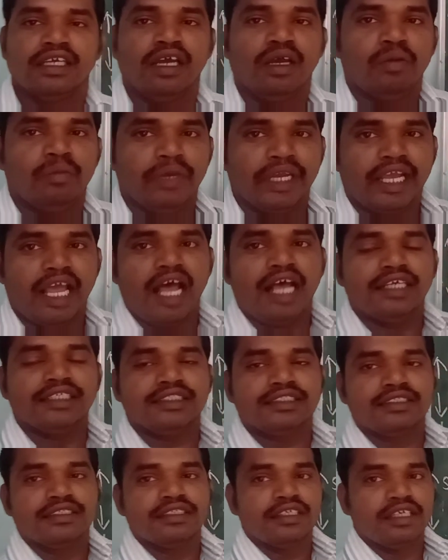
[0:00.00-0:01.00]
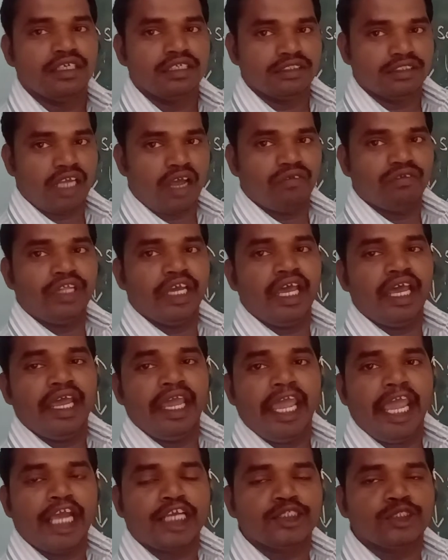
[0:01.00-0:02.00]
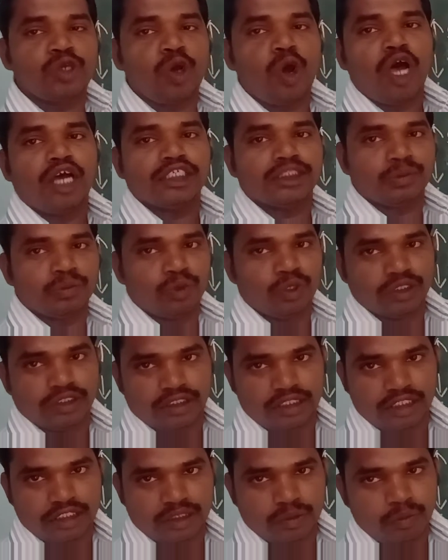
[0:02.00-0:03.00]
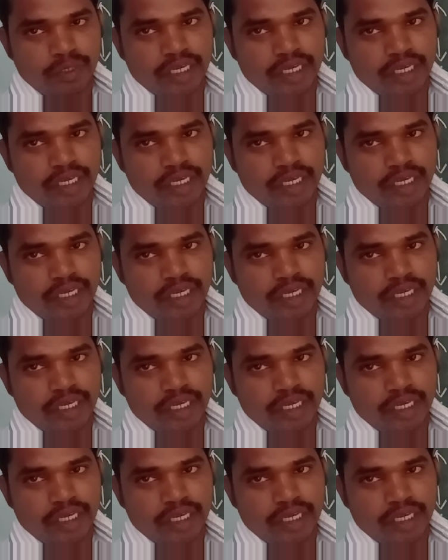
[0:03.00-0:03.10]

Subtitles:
because of the exosmosis.